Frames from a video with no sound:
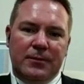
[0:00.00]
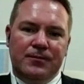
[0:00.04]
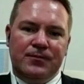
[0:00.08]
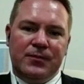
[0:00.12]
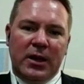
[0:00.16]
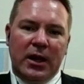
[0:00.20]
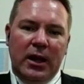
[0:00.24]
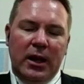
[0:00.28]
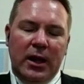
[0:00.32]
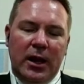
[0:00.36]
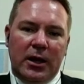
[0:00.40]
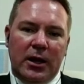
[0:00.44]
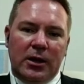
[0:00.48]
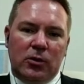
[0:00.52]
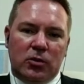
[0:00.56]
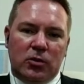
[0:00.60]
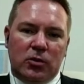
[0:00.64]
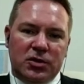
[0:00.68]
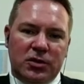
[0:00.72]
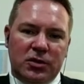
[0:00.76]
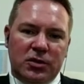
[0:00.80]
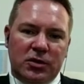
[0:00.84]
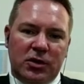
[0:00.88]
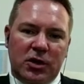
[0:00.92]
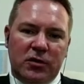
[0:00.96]
and also the
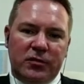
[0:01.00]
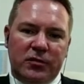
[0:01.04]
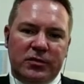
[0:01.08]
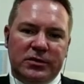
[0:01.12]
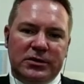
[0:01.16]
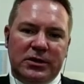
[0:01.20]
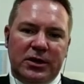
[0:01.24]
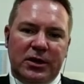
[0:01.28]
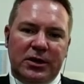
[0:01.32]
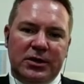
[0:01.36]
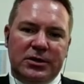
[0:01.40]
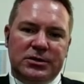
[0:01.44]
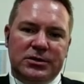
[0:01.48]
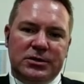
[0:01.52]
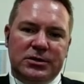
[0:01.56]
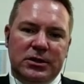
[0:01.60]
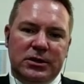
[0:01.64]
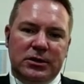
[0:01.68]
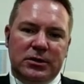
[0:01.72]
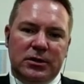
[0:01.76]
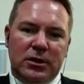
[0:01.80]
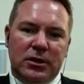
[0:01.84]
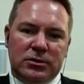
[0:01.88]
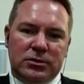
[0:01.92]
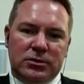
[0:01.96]

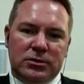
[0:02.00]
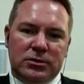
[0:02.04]
COVID-19